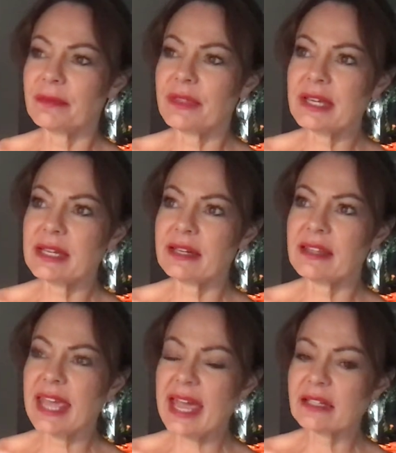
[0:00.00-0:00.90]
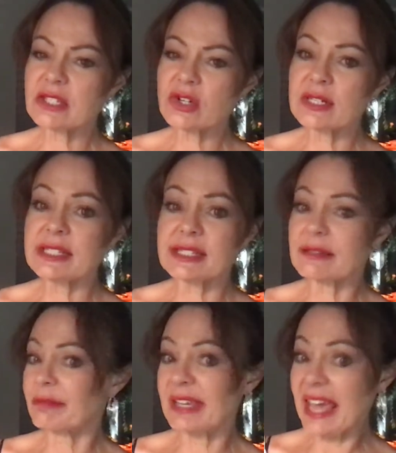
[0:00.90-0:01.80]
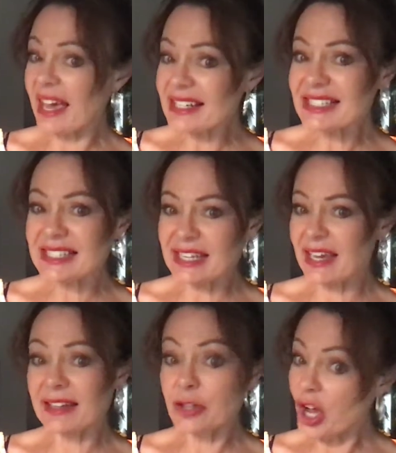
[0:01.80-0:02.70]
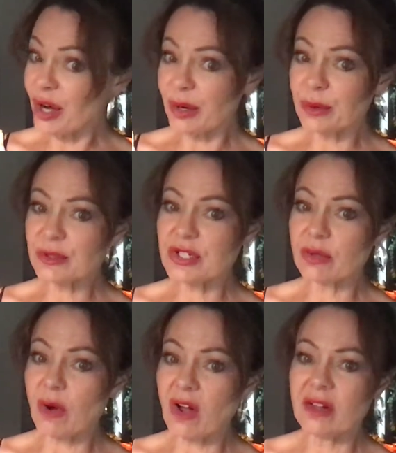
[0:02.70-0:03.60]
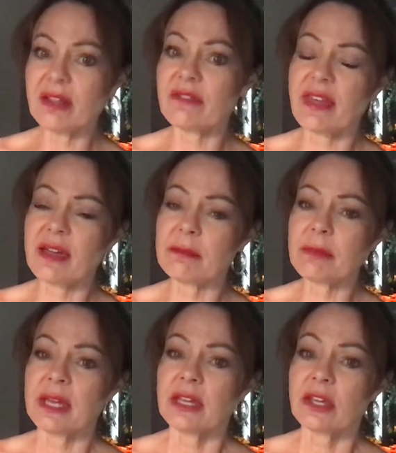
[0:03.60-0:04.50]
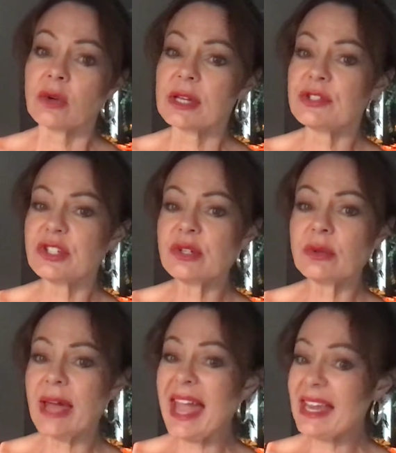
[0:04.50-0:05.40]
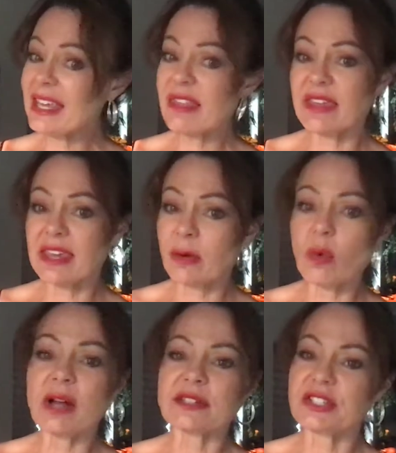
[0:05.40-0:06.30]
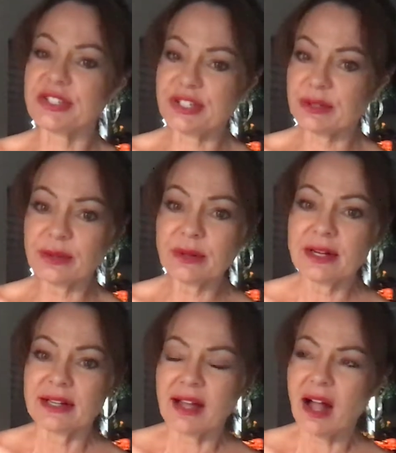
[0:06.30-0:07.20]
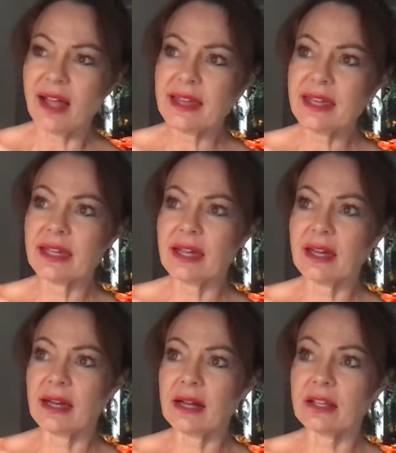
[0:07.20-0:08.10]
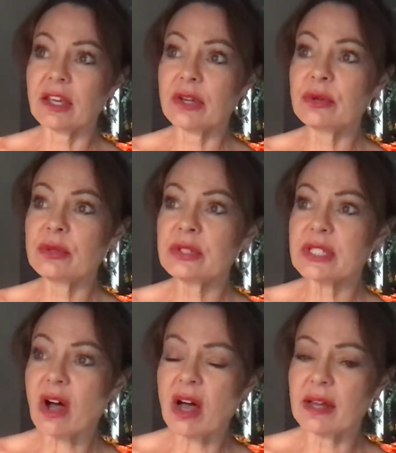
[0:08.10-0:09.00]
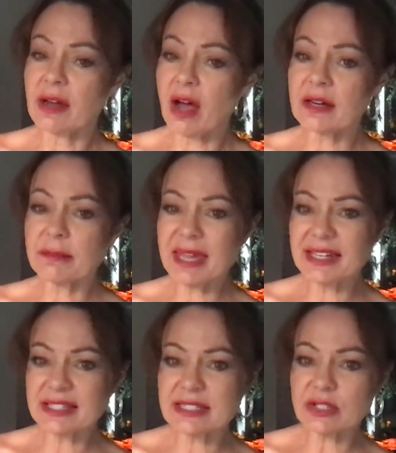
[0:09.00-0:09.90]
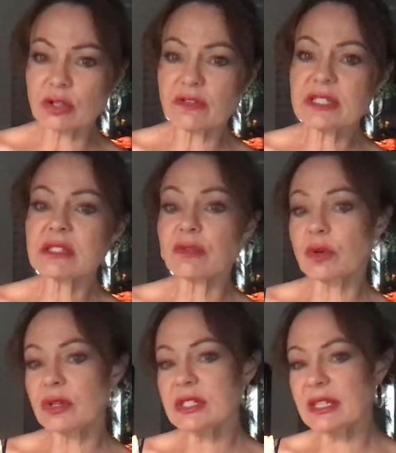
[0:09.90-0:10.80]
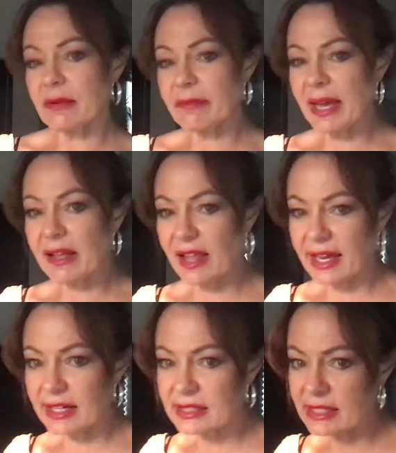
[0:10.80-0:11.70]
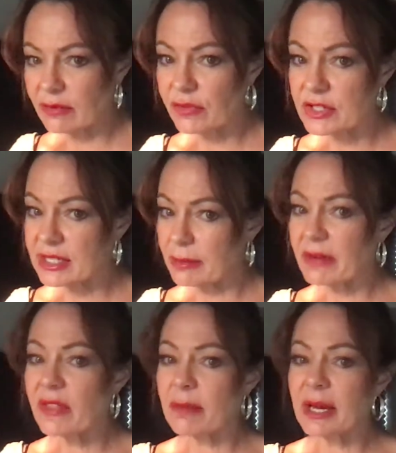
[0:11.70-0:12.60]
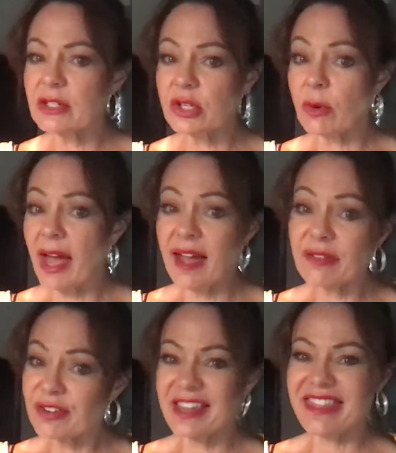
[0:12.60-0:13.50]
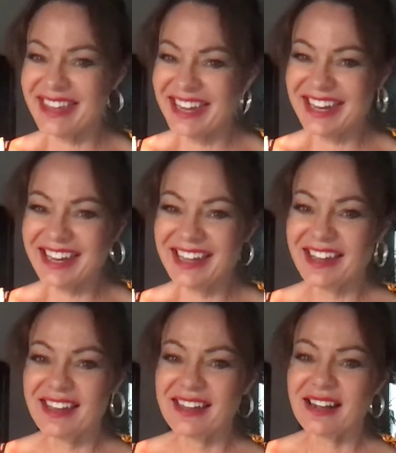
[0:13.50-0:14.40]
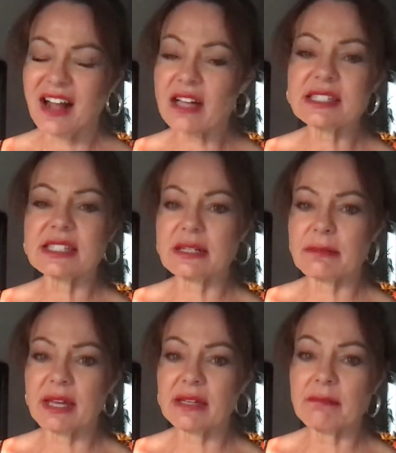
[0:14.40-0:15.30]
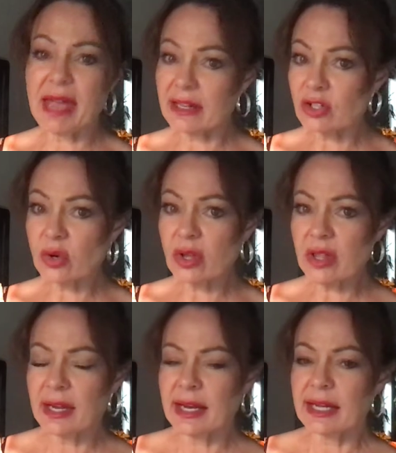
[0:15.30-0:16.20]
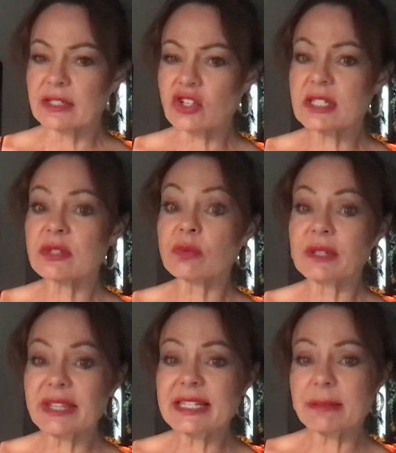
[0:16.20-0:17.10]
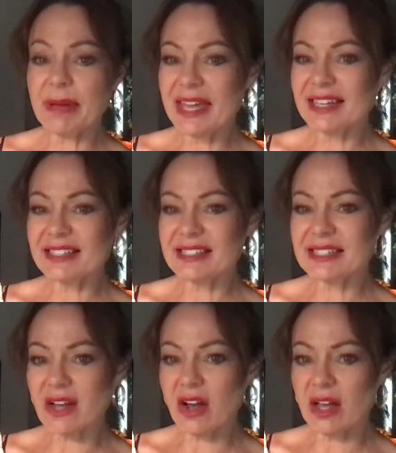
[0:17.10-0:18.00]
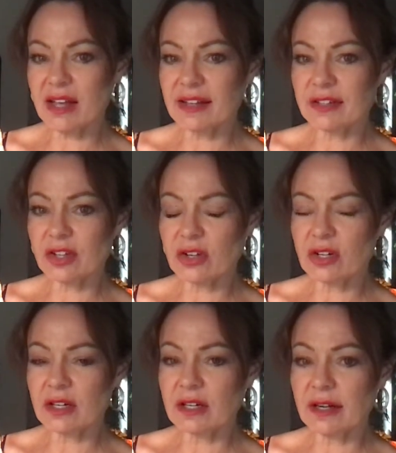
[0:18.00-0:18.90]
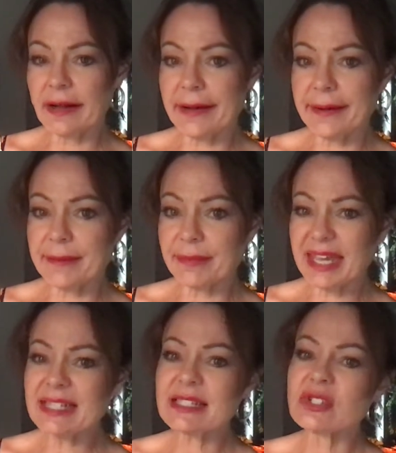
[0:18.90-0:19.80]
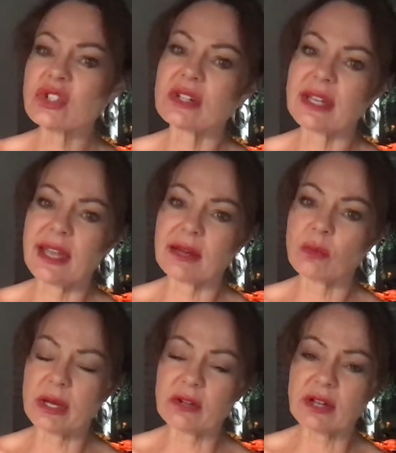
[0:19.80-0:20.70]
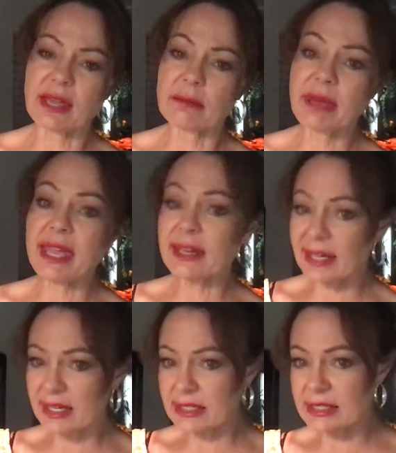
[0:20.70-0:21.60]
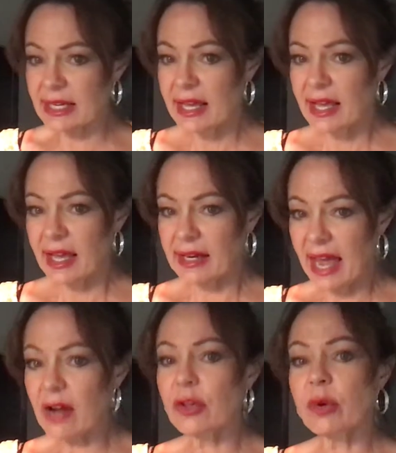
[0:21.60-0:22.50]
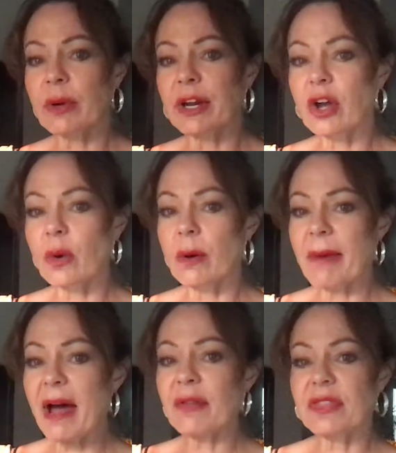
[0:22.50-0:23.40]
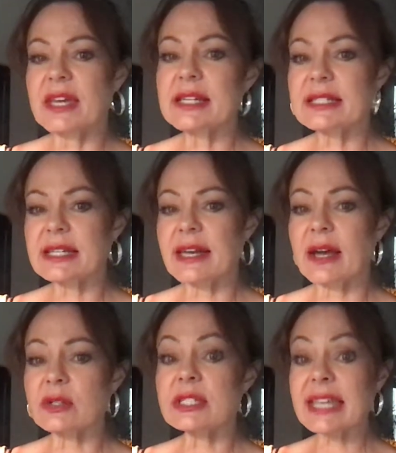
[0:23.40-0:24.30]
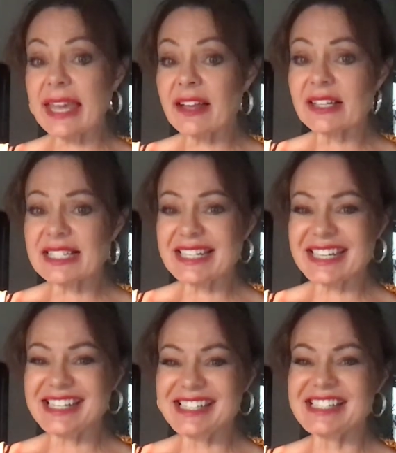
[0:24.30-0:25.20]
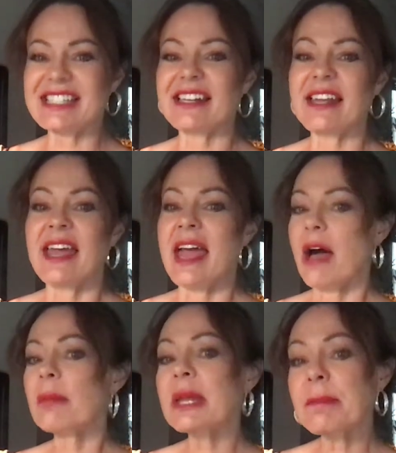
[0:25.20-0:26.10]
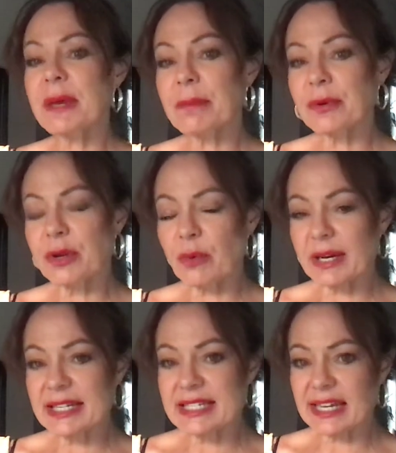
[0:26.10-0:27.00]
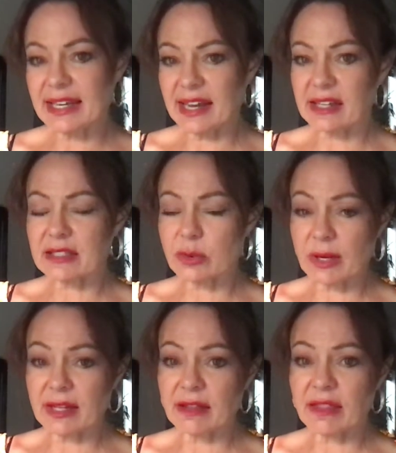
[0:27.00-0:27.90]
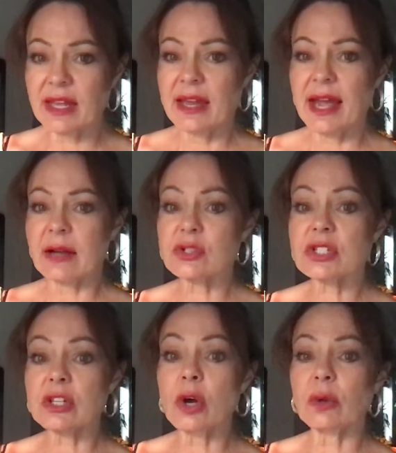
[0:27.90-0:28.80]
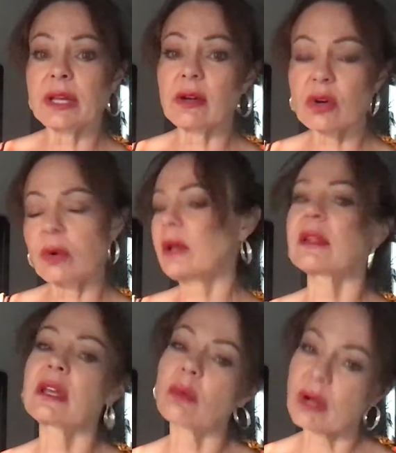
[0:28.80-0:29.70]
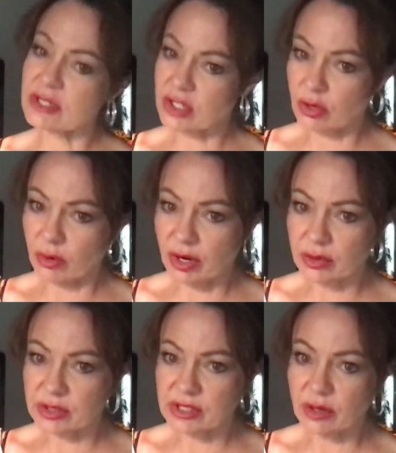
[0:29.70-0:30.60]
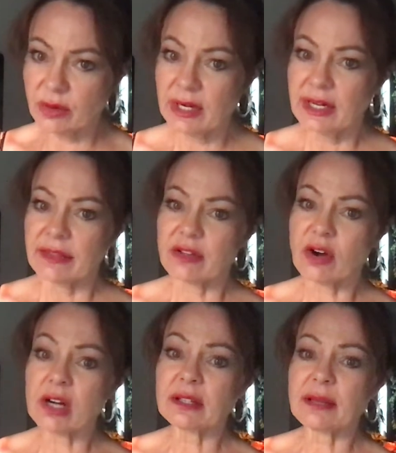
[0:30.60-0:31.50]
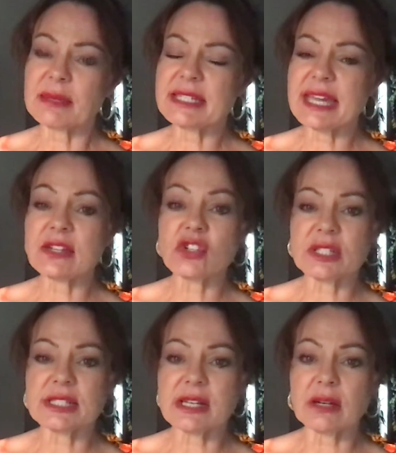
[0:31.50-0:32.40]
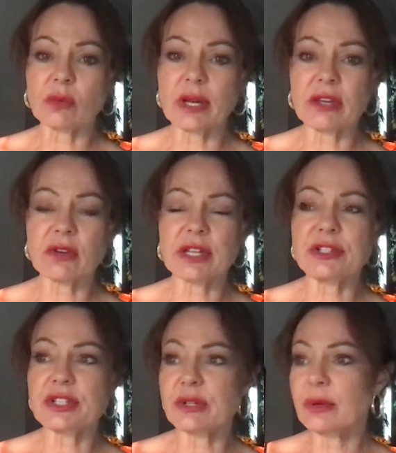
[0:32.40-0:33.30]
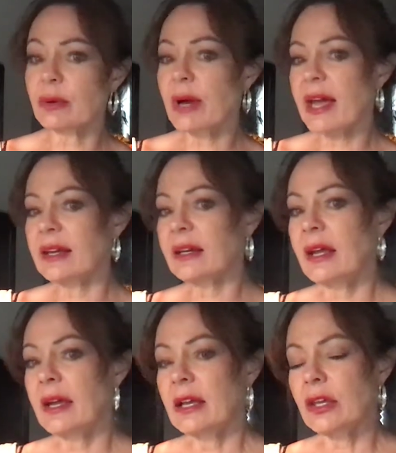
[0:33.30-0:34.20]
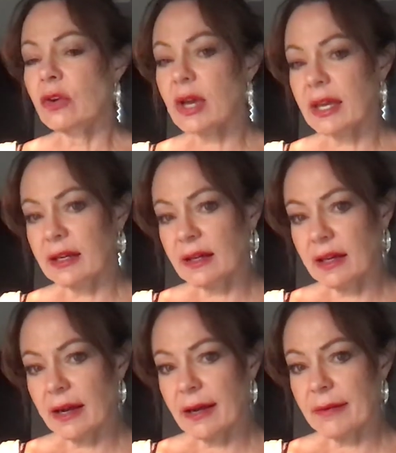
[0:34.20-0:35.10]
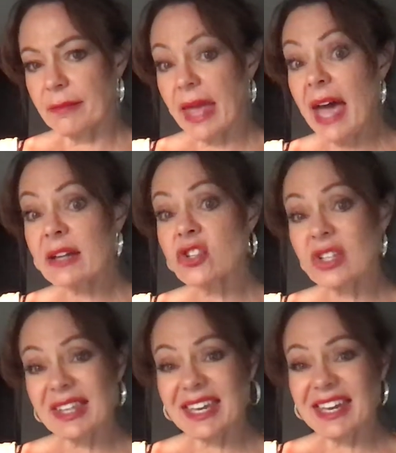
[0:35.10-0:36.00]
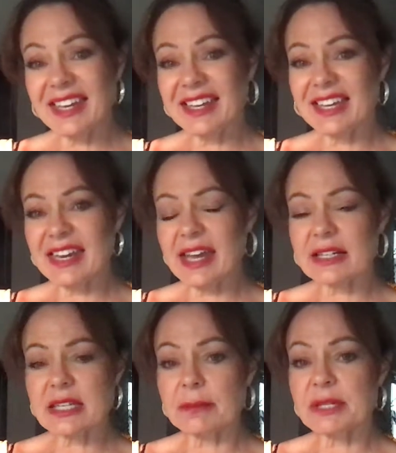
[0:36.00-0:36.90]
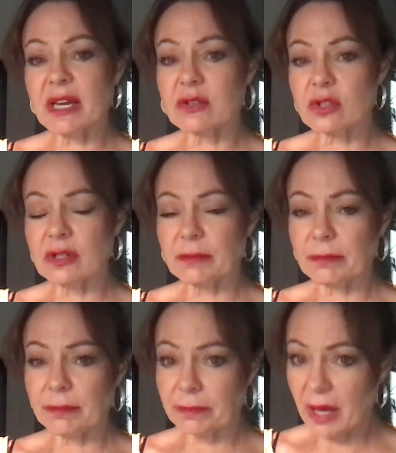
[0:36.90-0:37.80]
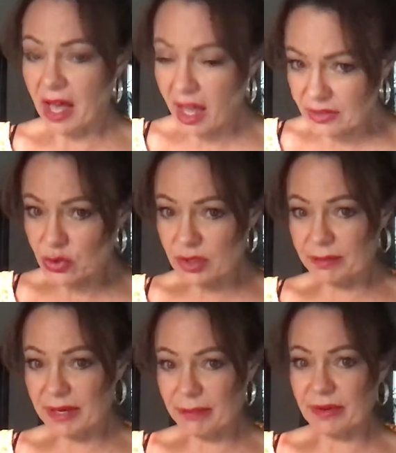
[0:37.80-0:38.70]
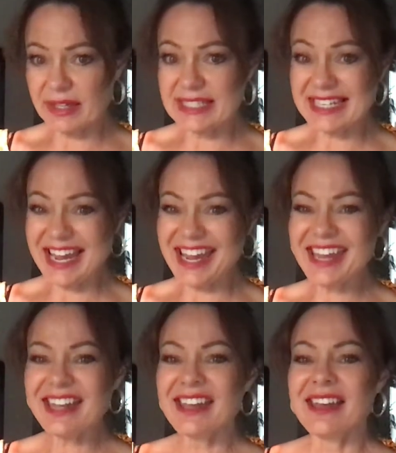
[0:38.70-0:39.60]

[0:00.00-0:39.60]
the answer is yes and no to all of them. You can do anything you want to do. I use an automated service for some of my clients, and for some of them, I do everything custom and manual. It just really depends on your industry and what your campaign is and how you want to go about this and how scaled it is and how many people you're wanting to connect with, how slowly or quickly you want to grow. So there limitations on what you can do, and you can actually connect up to 100 people a day.